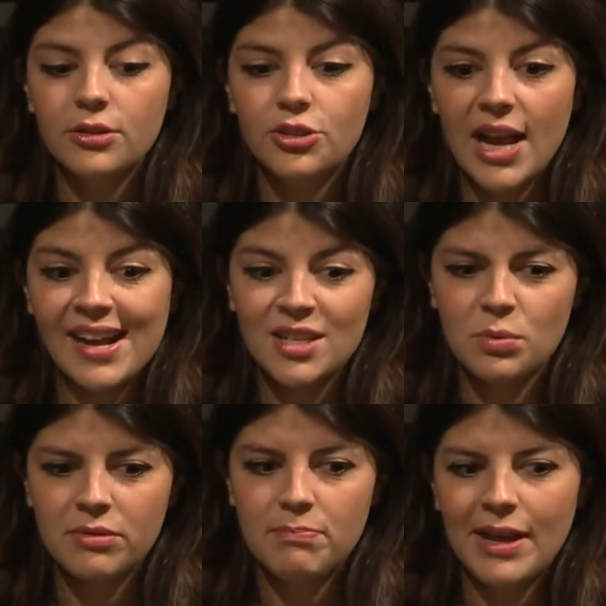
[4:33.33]
jazz
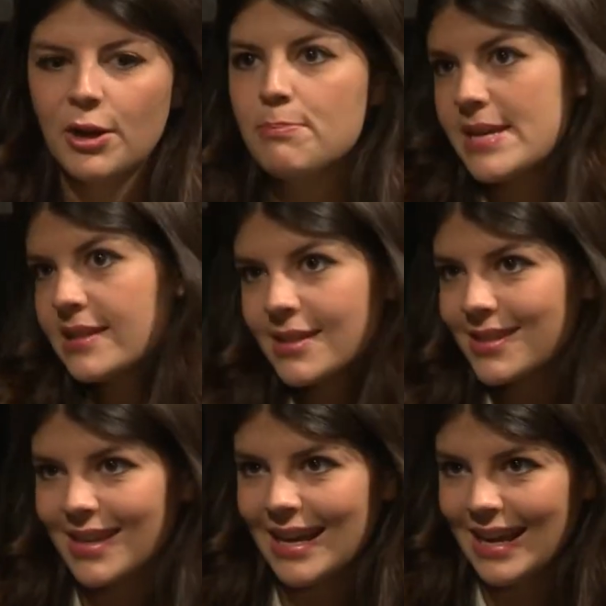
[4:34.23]
with bigger beats and,